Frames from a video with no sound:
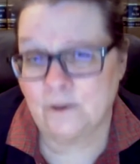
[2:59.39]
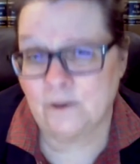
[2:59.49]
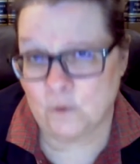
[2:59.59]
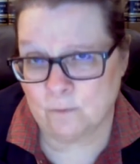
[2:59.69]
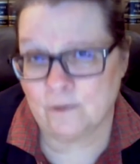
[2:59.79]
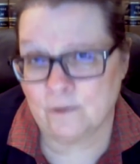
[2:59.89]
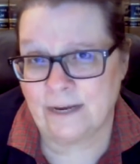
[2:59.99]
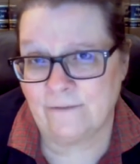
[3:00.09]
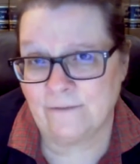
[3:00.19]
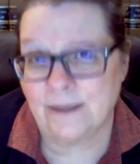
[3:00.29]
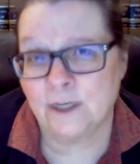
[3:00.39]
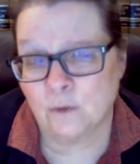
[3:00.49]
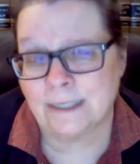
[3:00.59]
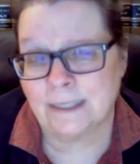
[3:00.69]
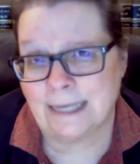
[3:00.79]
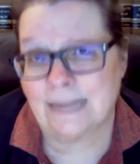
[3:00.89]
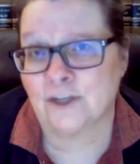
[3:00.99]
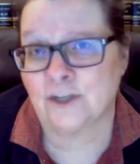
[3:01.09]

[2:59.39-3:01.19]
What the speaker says: your brief, and you will attach an